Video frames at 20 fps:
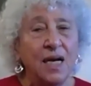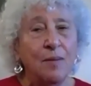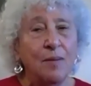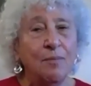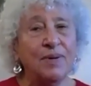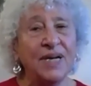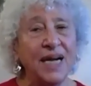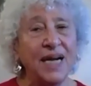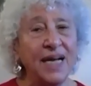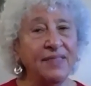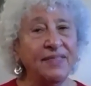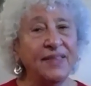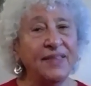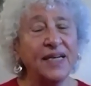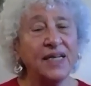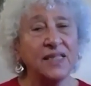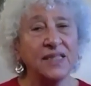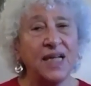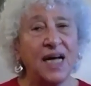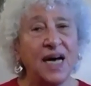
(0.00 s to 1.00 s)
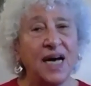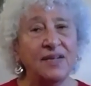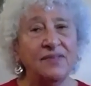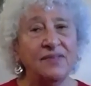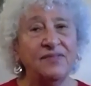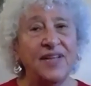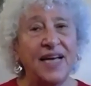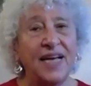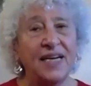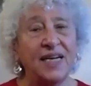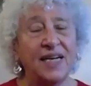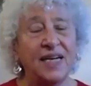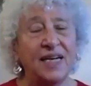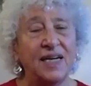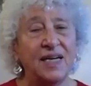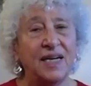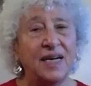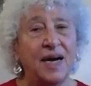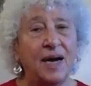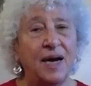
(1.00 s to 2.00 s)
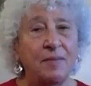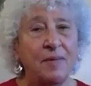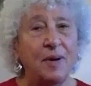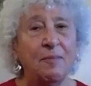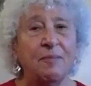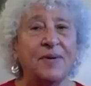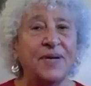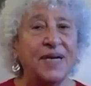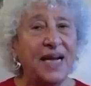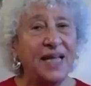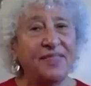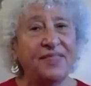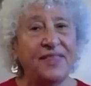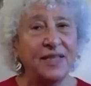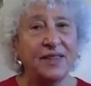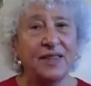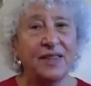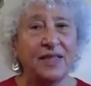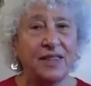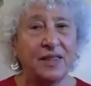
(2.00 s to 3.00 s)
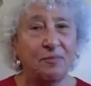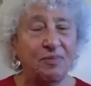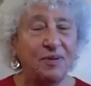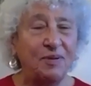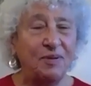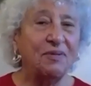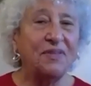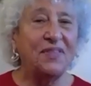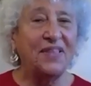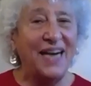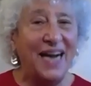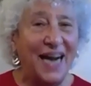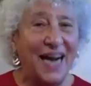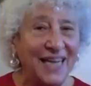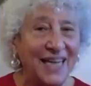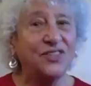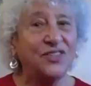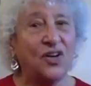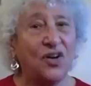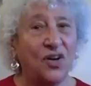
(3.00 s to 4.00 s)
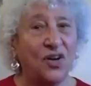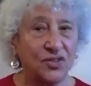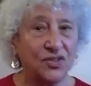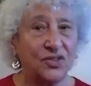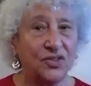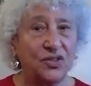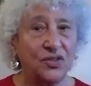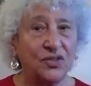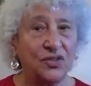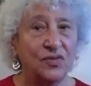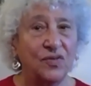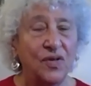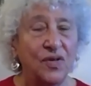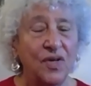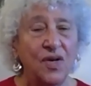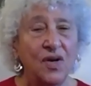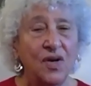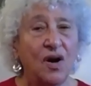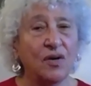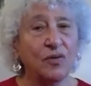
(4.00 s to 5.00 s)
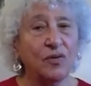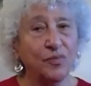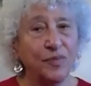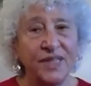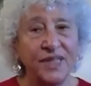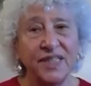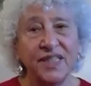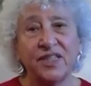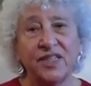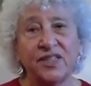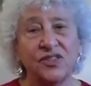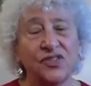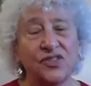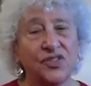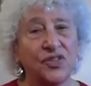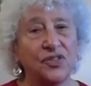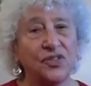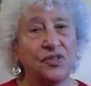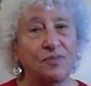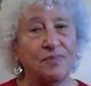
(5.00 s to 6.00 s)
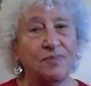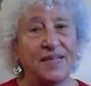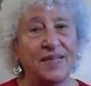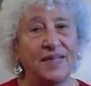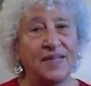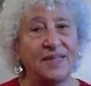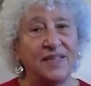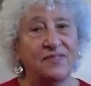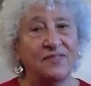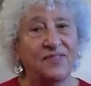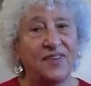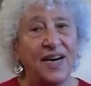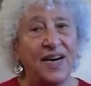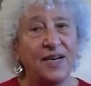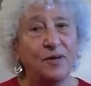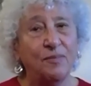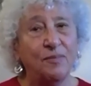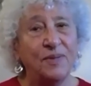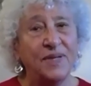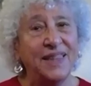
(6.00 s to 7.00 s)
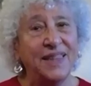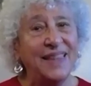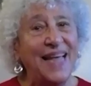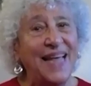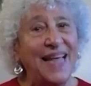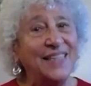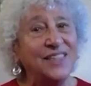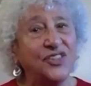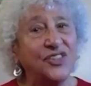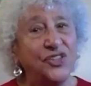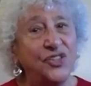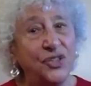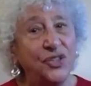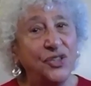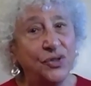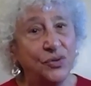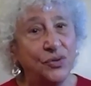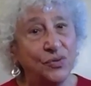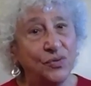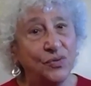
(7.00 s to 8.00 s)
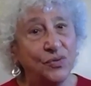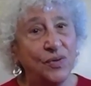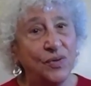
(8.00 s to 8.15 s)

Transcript: But I think a lot of that, but I think that the people that I talk to are really concerned about the environment. That's new.